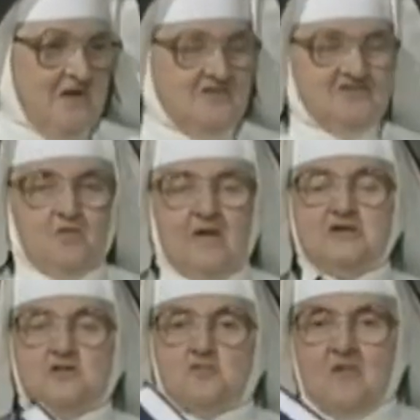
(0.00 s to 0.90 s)
So when
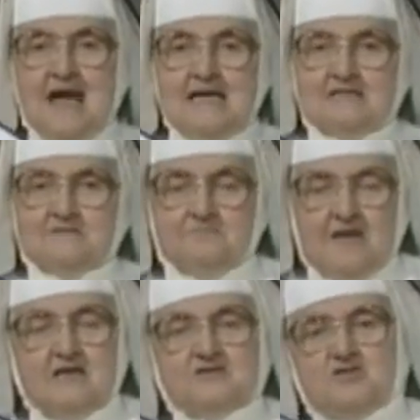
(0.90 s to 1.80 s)
you write,
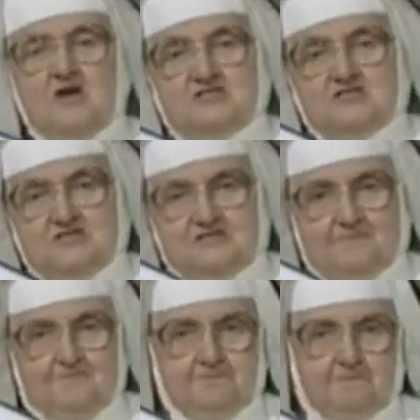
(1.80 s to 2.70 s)
make a choice.
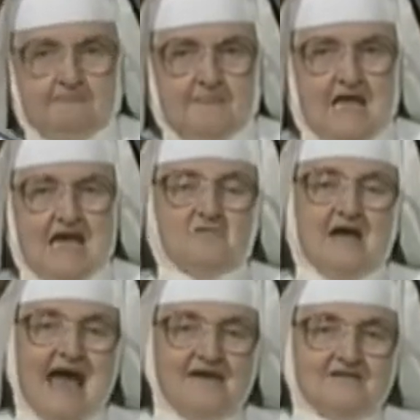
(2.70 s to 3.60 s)
I don't
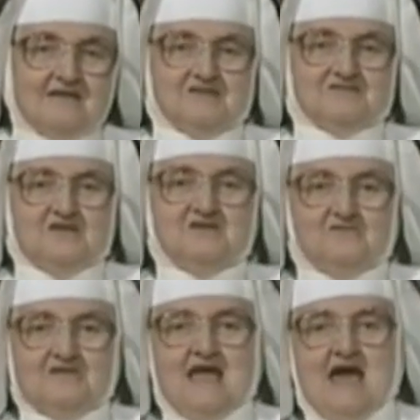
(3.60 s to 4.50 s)
have it, I'll send you
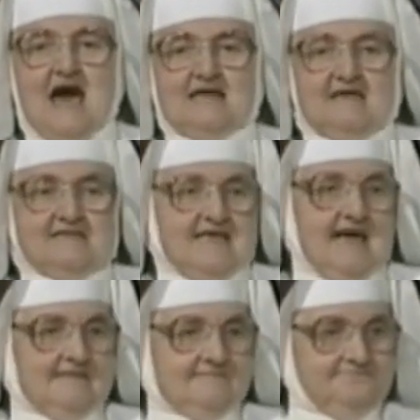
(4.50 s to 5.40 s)
what I got. How's that?
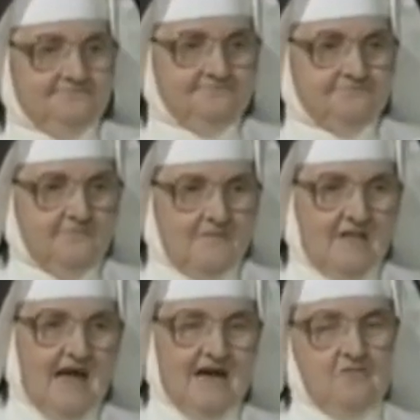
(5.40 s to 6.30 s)

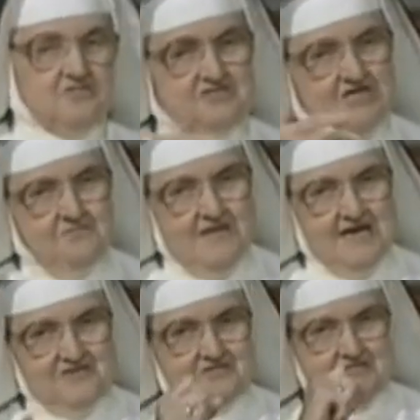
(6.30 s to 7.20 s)
I won't send
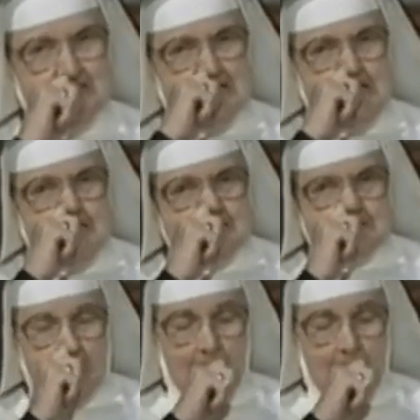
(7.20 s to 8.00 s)
back your $10 though.